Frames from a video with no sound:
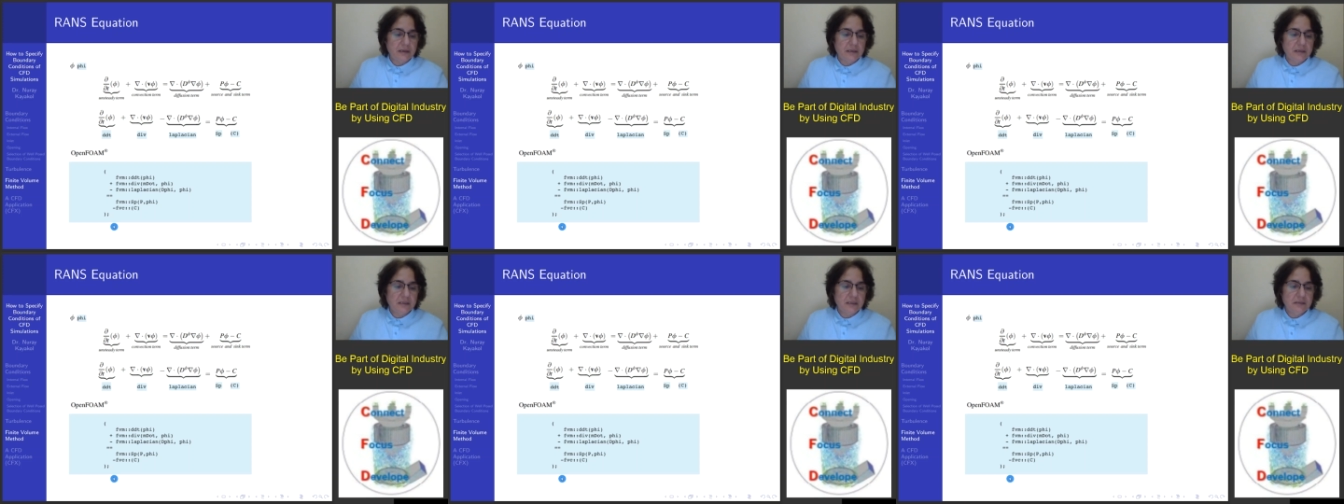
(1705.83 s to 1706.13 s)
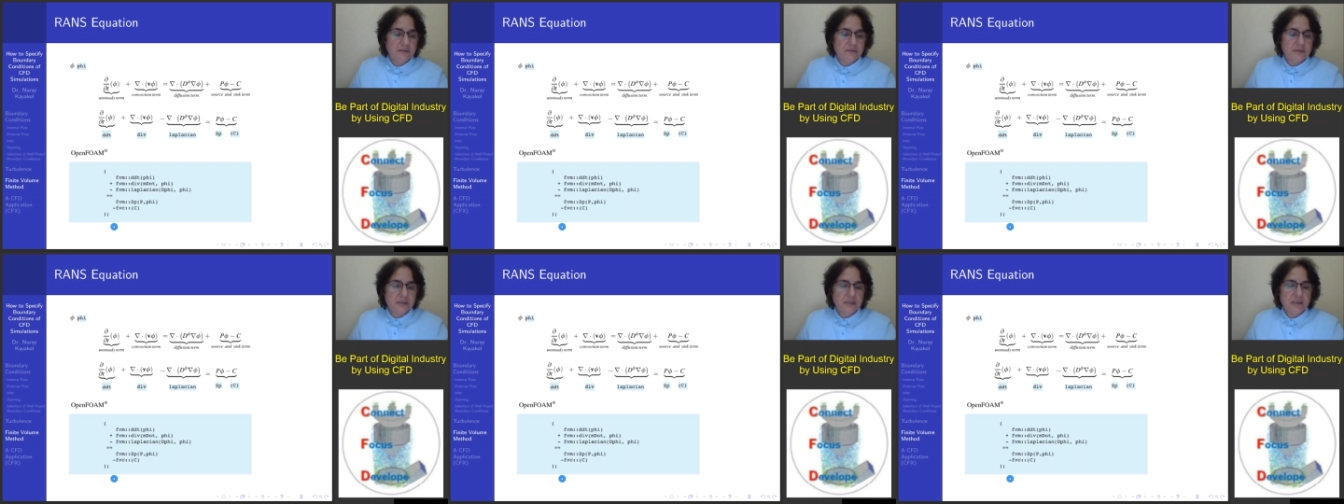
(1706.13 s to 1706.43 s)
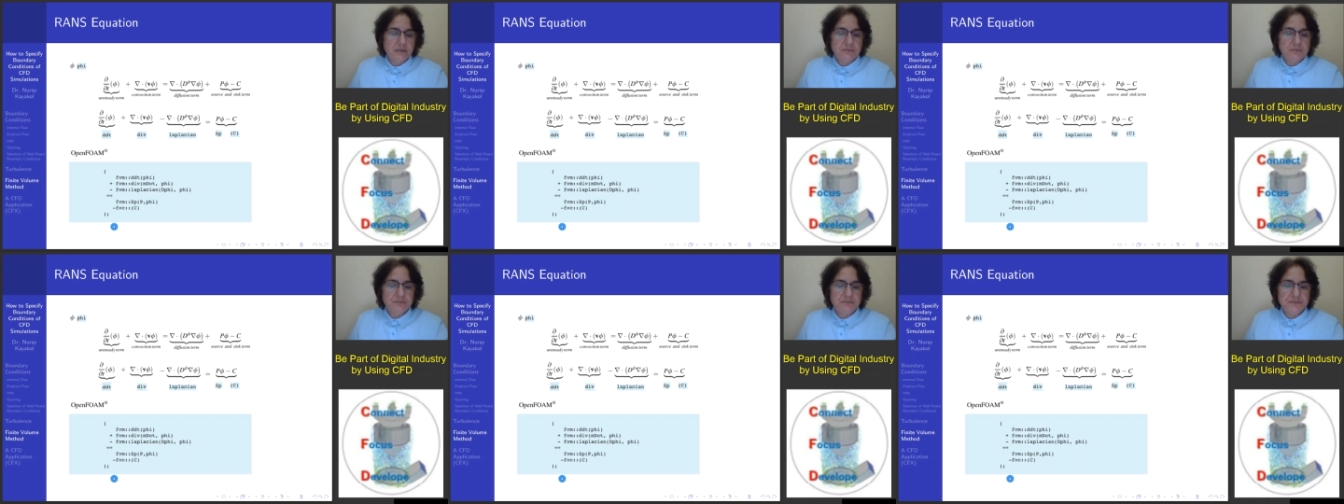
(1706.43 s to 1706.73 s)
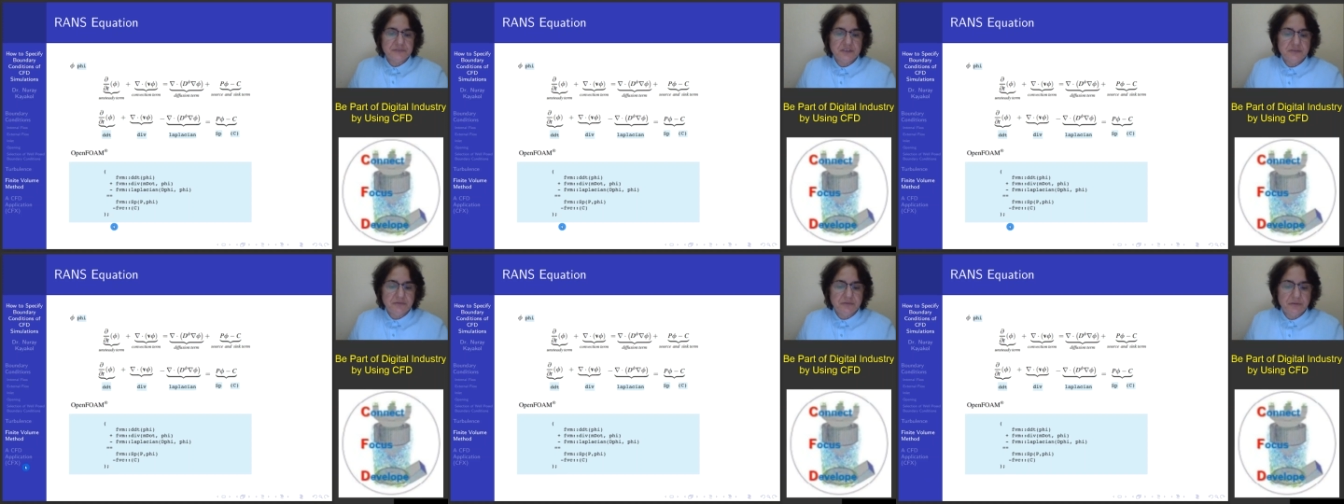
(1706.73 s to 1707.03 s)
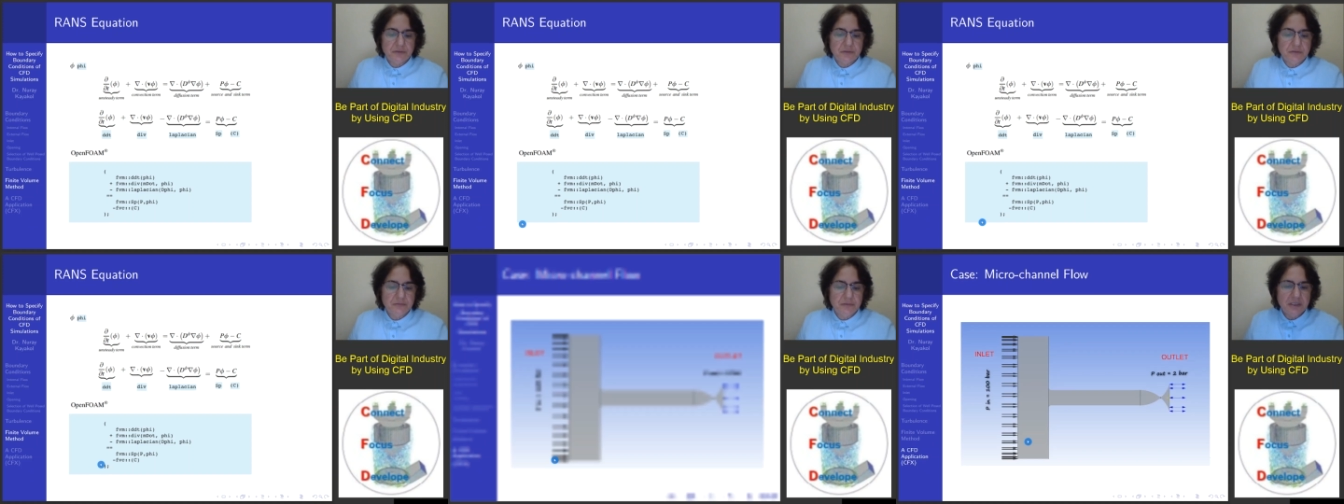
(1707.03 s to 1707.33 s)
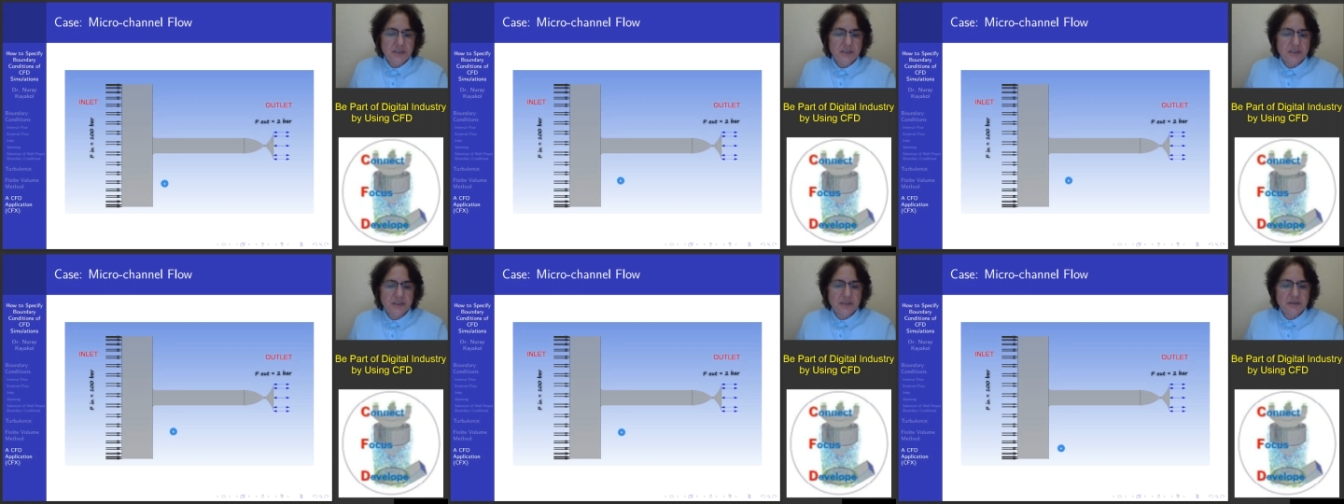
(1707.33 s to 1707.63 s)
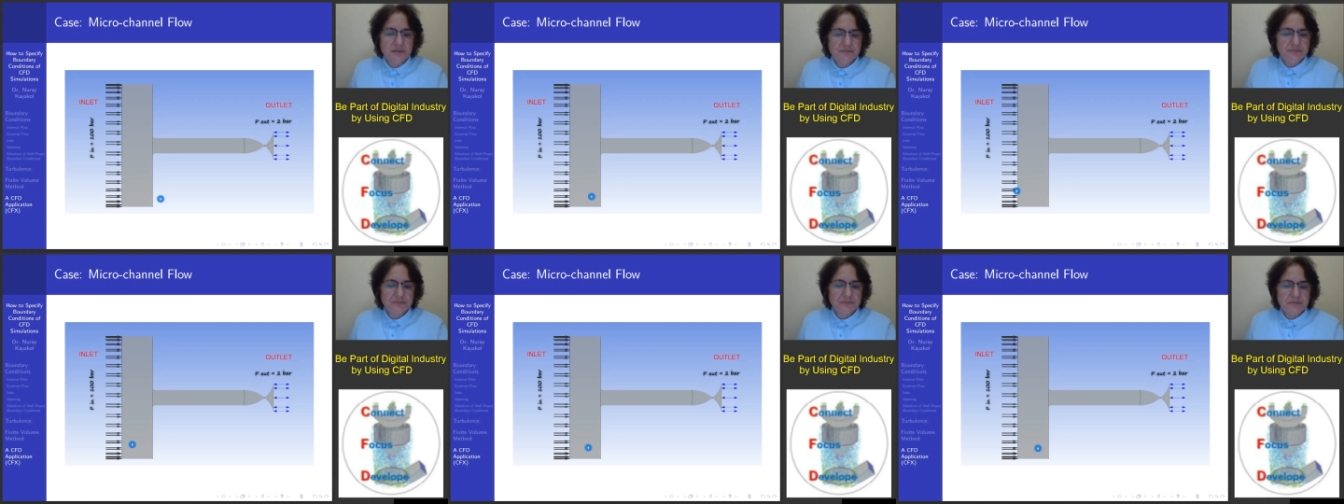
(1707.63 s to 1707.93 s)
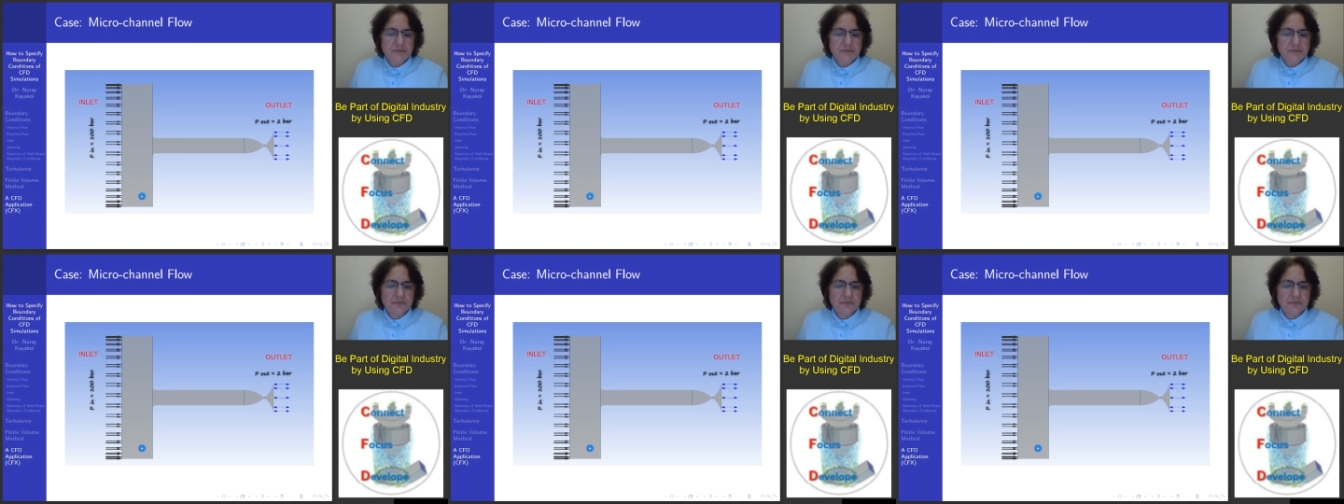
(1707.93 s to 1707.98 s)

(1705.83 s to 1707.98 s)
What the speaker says: give some information